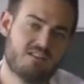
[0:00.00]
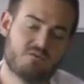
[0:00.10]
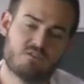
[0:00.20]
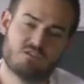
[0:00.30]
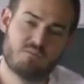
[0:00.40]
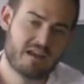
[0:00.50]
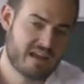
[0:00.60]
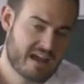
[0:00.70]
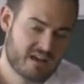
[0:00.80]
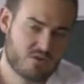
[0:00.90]
different
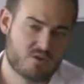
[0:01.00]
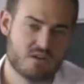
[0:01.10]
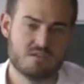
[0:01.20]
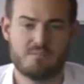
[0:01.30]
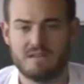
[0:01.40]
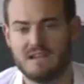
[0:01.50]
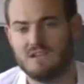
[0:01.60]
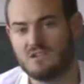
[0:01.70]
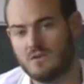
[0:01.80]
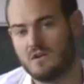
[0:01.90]
spend categories, but they
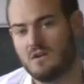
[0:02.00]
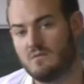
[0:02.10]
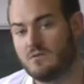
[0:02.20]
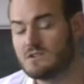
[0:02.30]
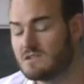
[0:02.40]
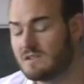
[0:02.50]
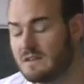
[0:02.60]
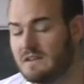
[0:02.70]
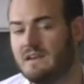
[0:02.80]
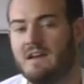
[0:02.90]
don't,
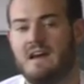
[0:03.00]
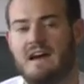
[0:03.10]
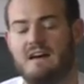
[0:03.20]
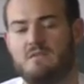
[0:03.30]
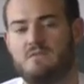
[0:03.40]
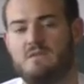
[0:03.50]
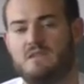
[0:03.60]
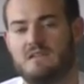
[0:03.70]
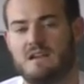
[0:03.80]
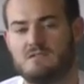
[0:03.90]
unfortunately, have the
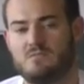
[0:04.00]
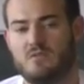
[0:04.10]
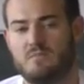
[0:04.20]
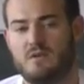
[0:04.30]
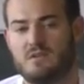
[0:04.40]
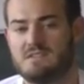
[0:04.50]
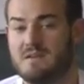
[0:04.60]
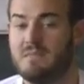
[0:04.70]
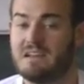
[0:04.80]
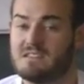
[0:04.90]
15,000 point bonus
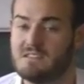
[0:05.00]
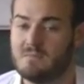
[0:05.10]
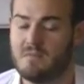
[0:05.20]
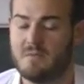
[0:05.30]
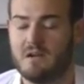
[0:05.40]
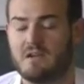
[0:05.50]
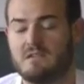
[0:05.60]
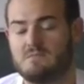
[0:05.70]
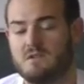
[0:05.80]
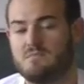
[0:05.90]
that makes the American
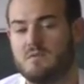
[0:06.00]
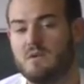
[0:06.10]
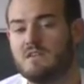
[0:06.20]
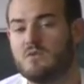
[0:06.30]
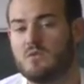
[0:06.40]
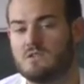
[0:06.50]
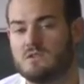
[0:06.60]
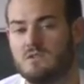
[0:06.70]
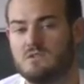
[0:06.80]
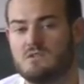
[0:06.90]
Express Premier Rewards
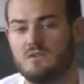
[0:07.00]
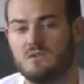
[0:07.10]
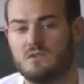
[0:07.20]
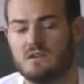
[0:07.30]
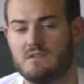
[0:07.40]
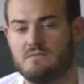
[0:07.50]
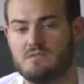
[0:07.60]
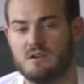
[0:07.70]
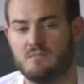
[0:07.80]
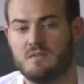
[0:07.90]
Gold so lucrative.
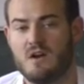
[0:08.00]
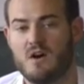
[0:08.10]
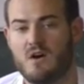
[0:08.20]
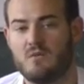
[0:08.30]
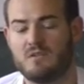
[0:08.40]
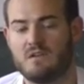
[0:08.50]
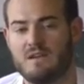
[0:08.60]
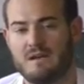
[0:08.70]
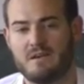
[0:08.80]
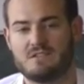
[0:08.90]
So hopefully if
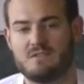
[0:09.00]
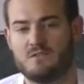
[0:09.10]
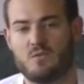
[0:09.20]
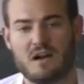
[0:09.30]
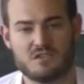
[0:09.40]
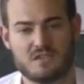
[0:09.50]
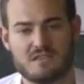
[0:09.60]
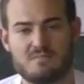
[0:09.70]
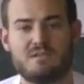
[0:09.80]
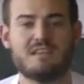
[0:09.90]
Amex, if you're watching
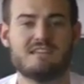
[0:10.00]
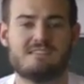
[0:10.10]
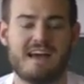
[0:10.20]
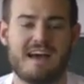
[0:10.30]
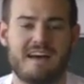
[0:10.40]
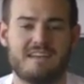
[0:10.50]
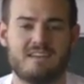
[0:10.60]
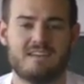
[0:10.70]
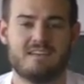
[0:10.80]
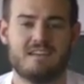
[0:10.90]
this, please
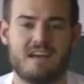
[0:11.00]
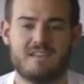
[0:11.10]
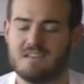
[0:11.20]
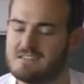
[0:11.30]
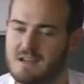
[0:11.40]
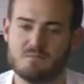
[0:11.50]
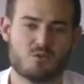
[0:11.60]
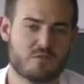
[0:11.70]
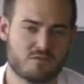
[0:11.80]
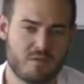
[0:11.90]
add at least some
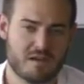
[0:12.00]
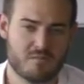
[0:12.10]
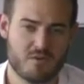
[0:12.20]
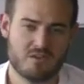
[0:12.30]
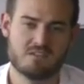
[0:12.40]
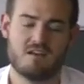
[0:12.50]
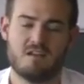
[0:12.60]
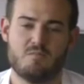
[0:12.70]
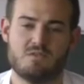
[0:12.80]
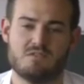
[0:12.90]
sort of spending bonus
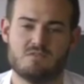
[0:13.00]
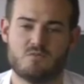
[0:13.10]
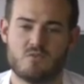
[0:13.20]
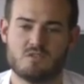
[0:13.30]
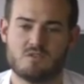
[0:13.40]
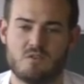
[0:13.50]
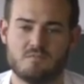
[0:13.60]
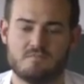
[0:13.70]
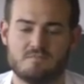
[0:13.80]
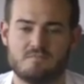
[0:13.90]
on the Business Rewards
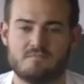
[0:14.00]
Gold.